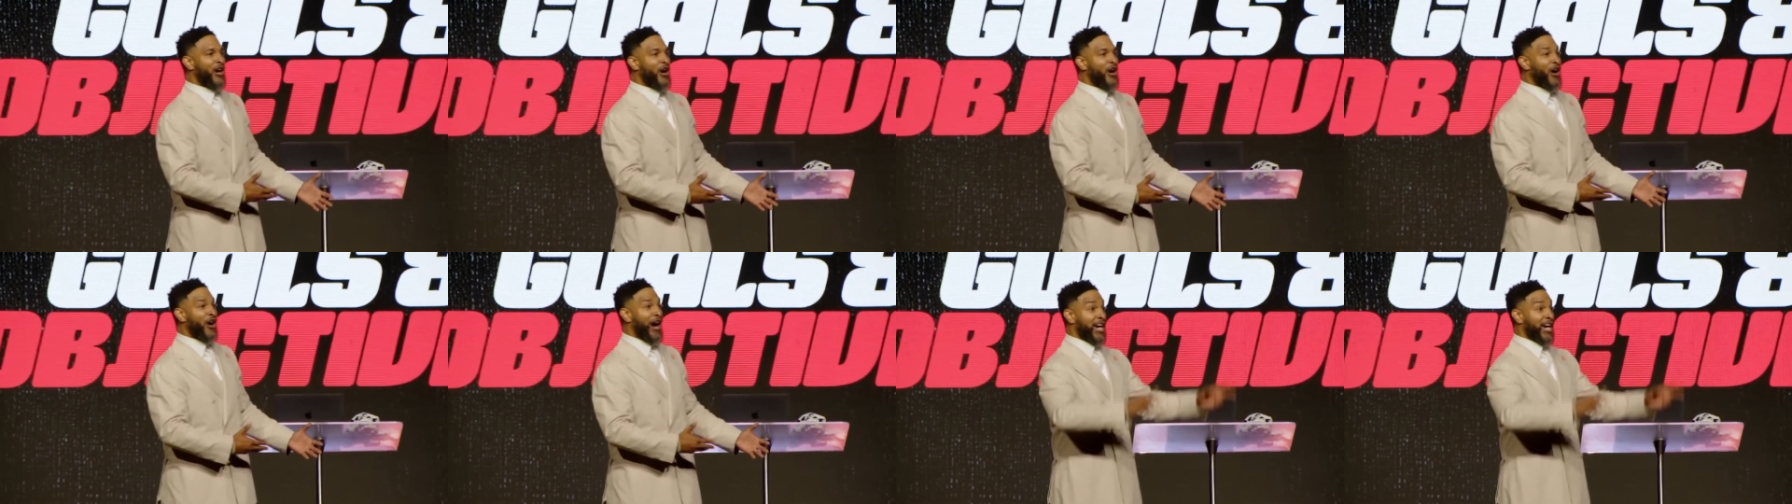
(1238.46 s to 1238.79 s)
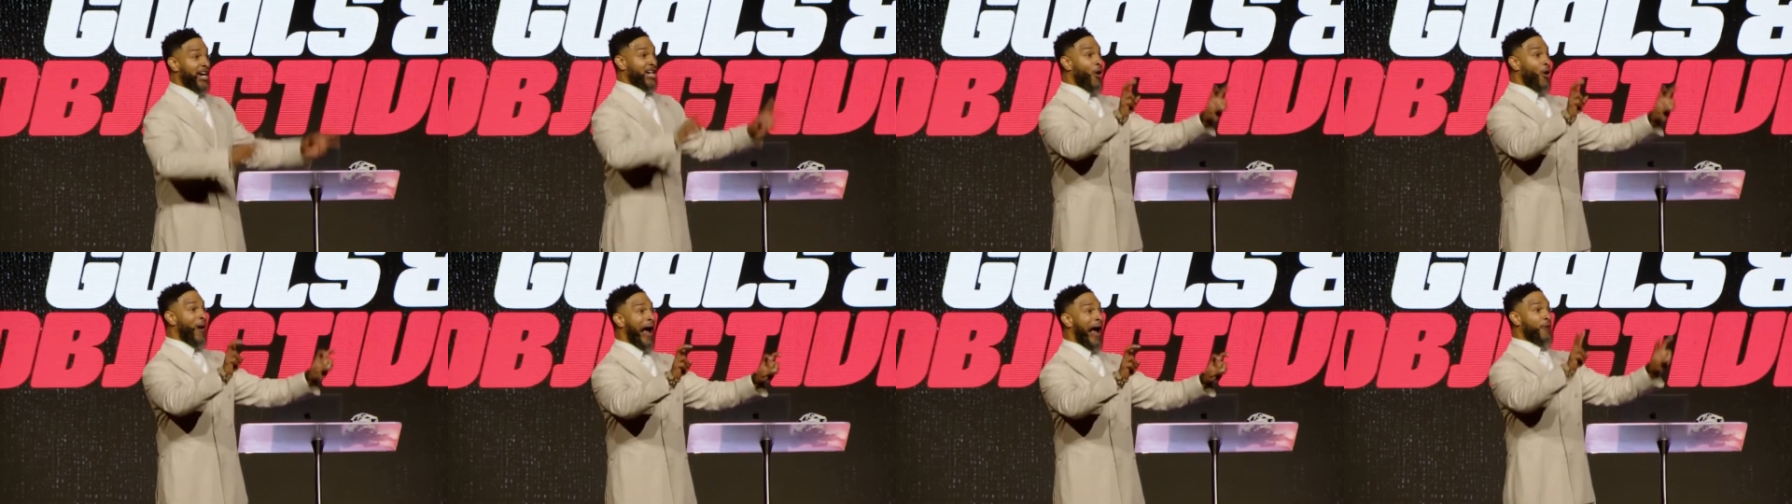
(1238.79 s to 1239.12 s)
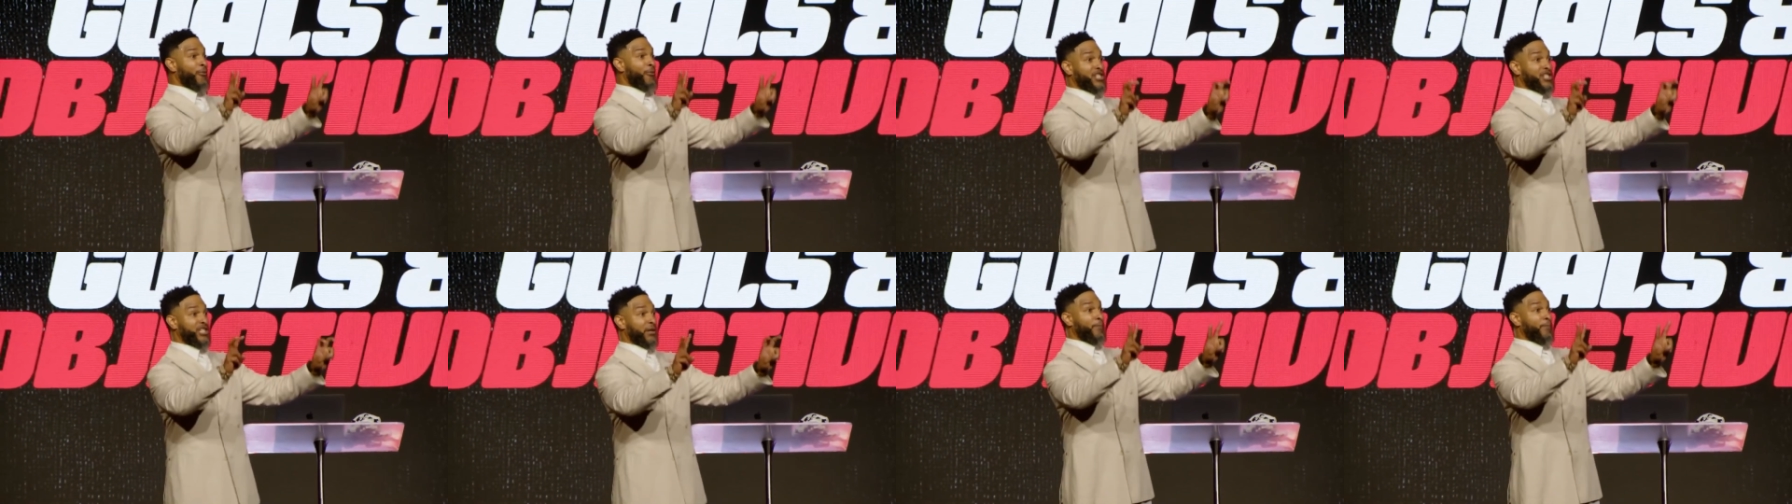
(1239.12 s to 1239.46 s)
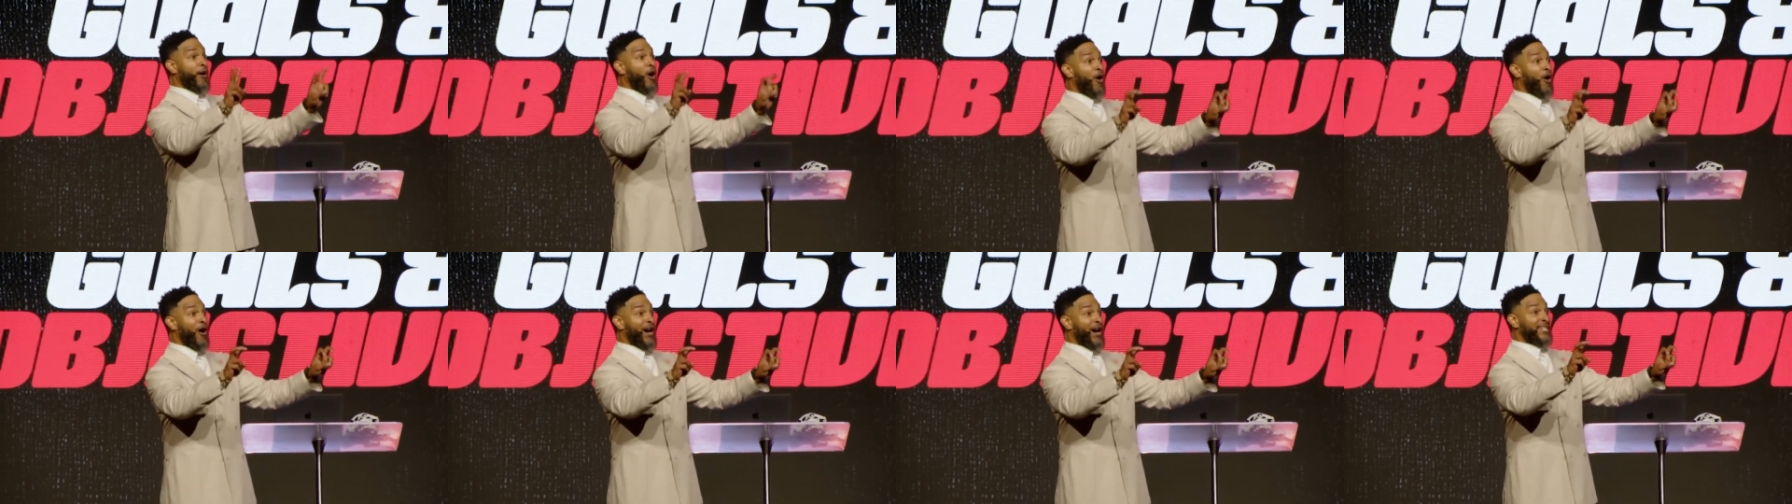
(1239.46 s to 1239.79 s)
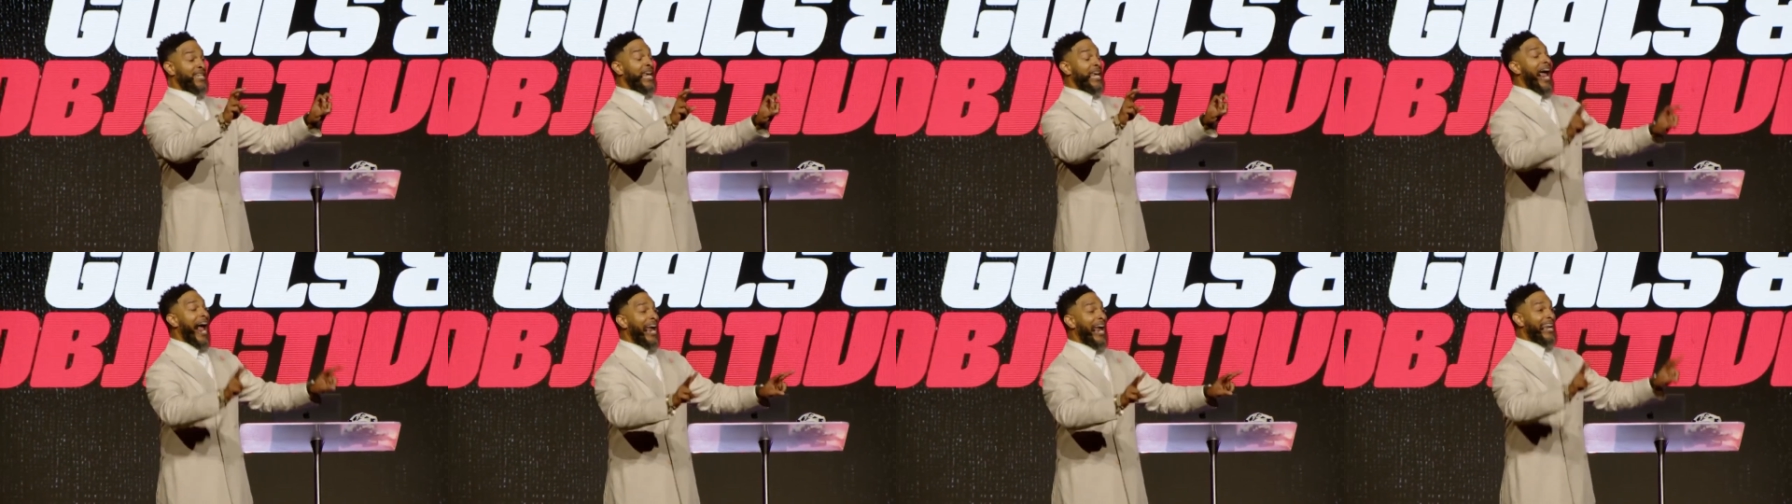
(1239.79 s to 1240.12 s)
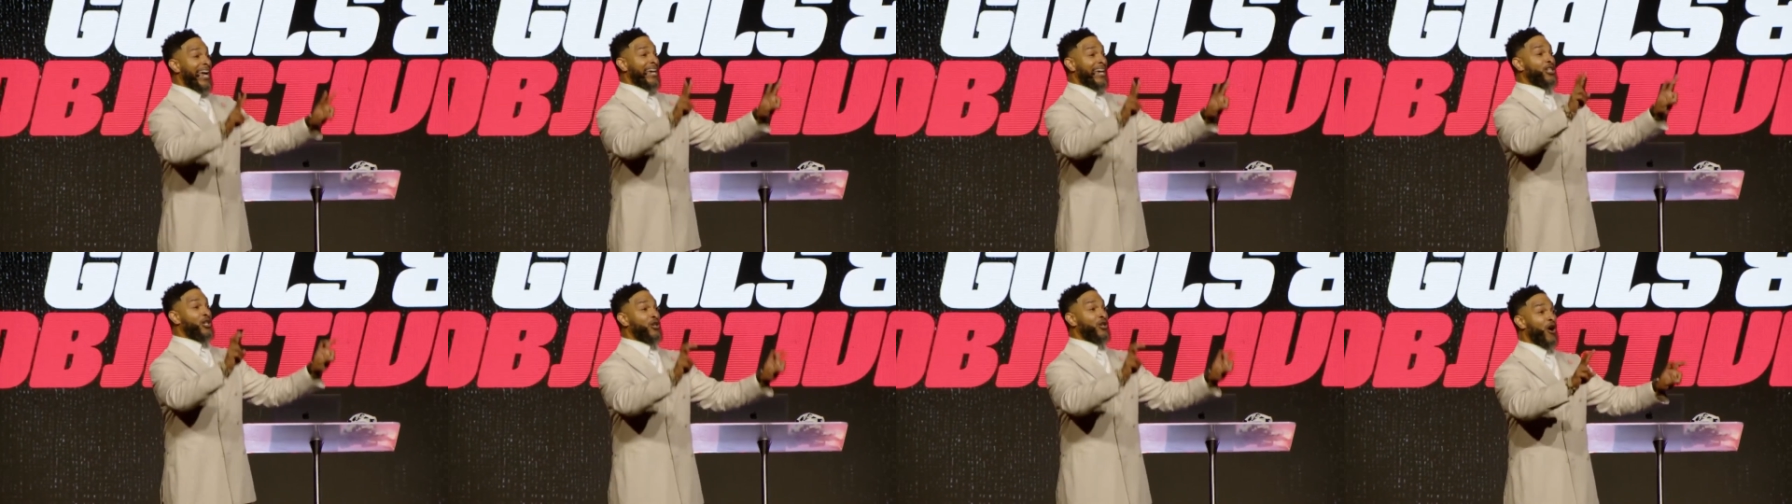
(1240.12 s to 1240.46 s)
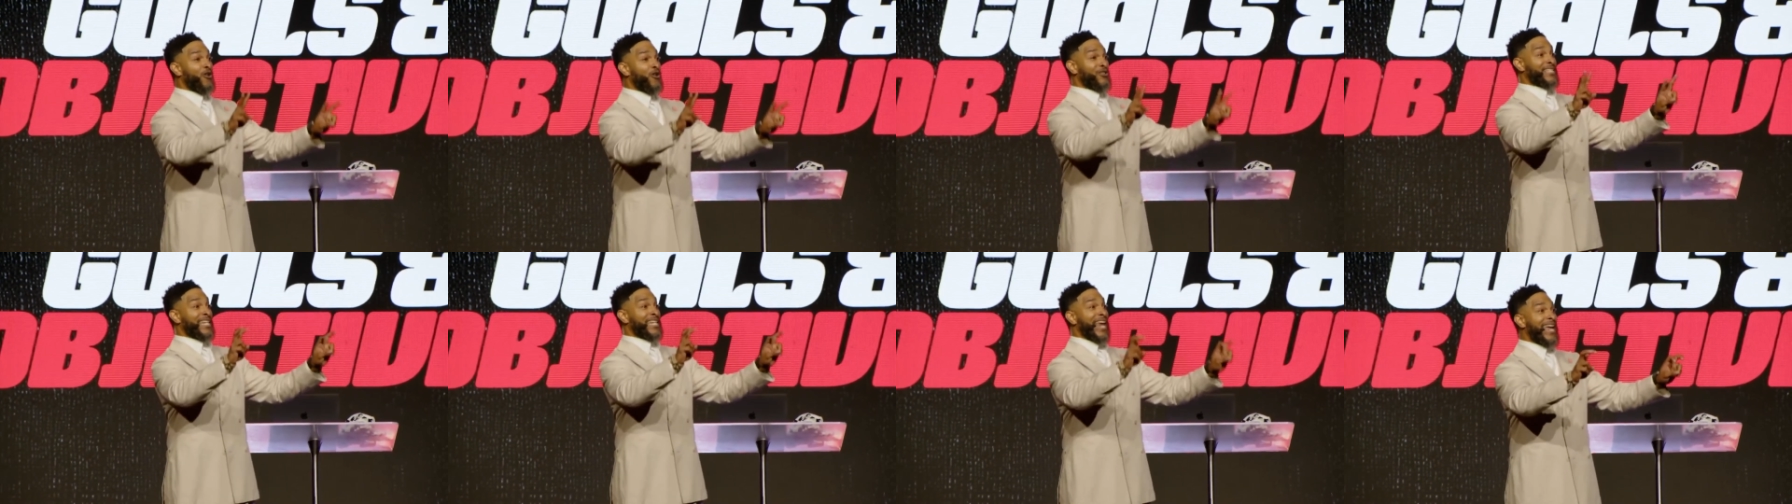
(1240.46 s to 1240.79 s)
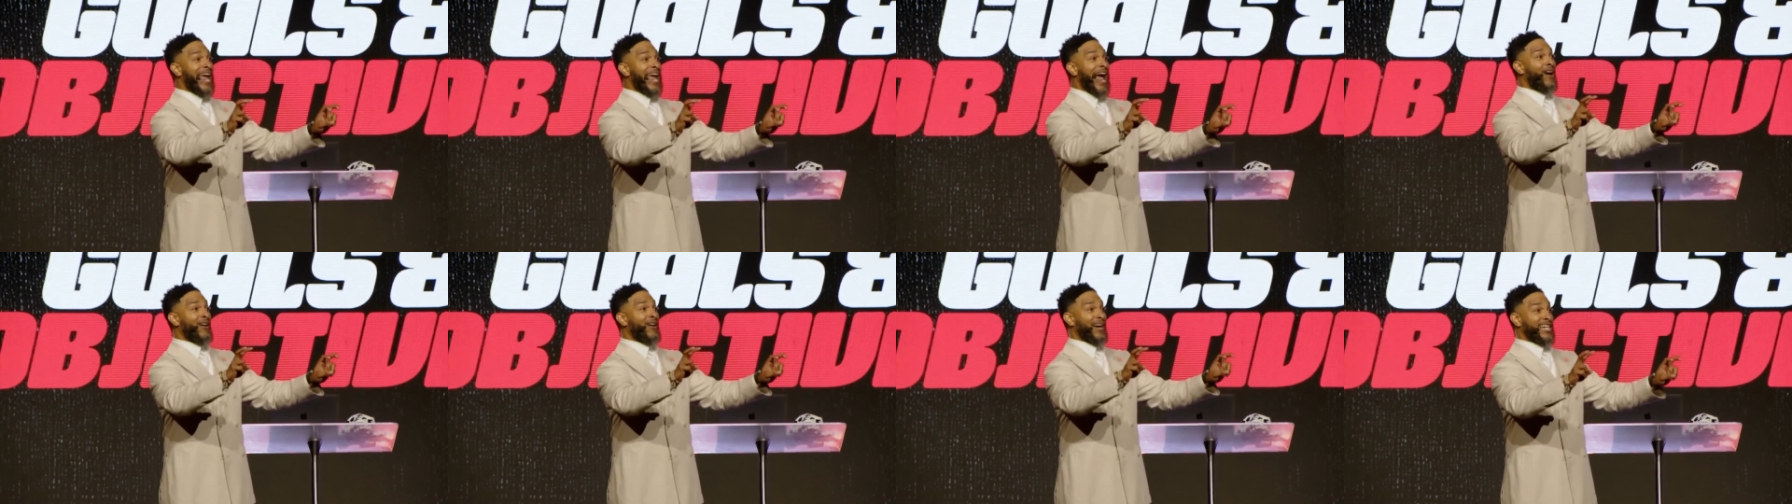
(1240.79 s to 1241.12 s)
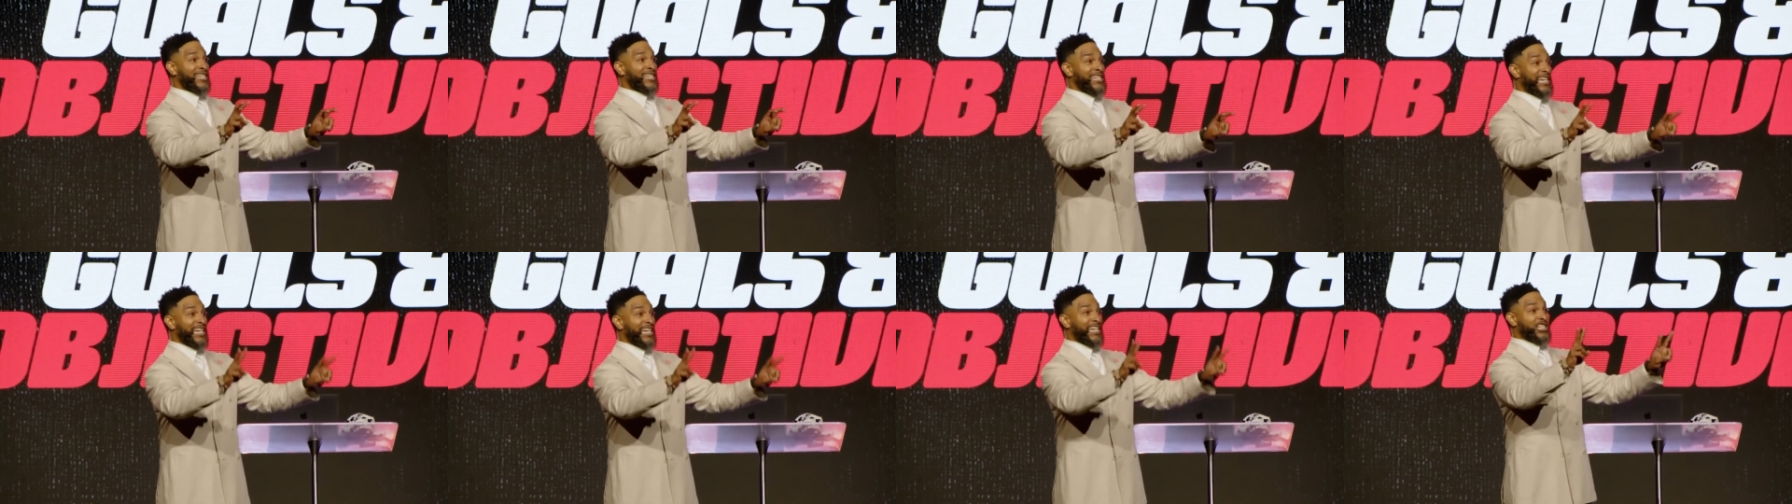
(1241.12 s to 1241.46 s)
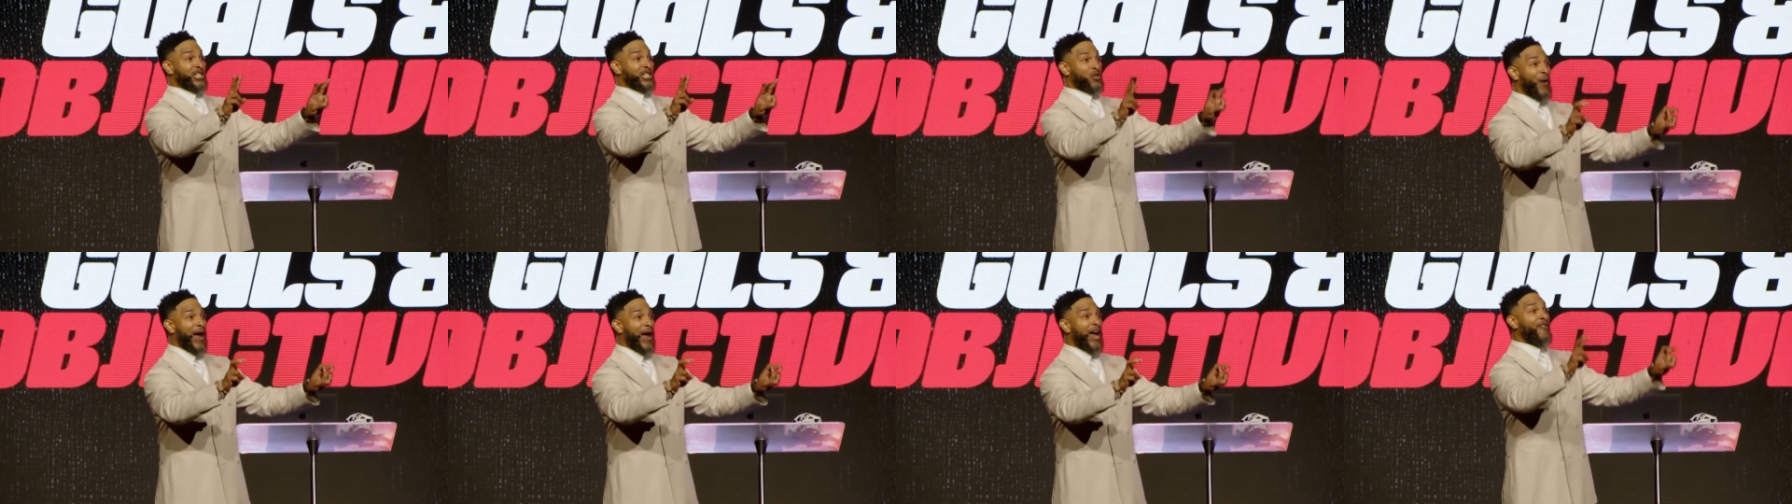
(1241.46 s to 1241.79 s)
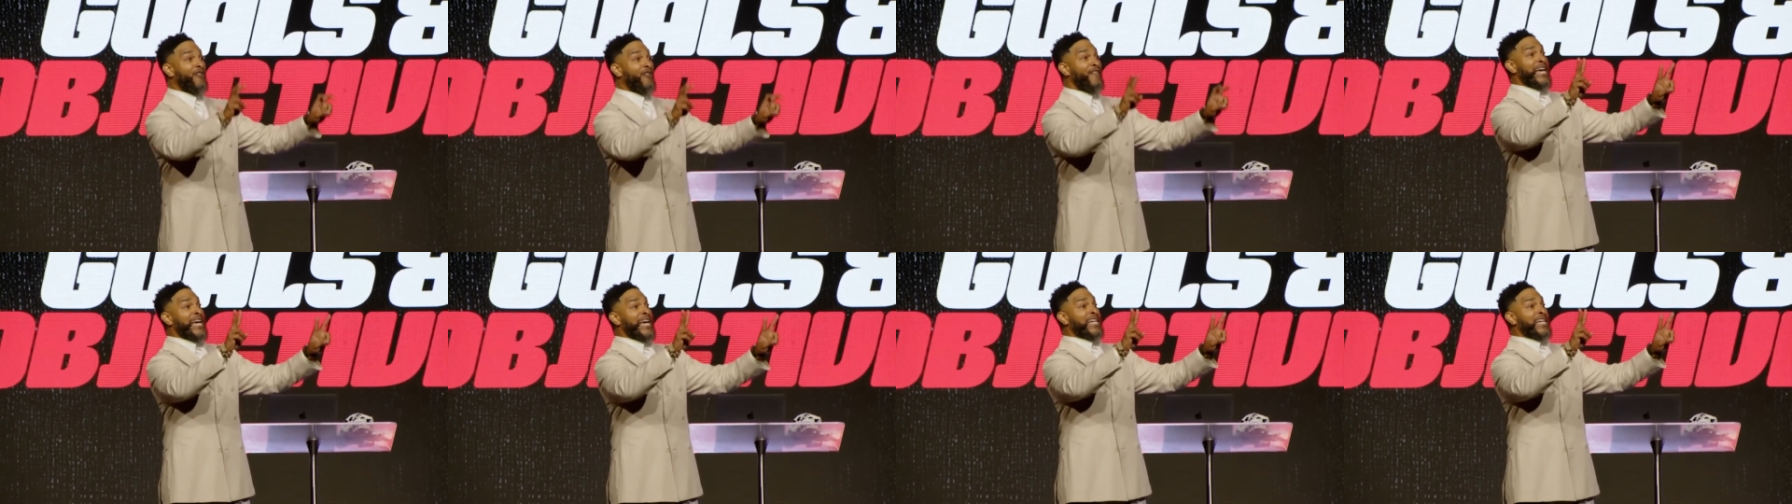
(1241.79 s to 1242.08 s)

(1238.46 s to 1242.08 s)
her and go out with your boys, and then you're going to stay out until it's 12,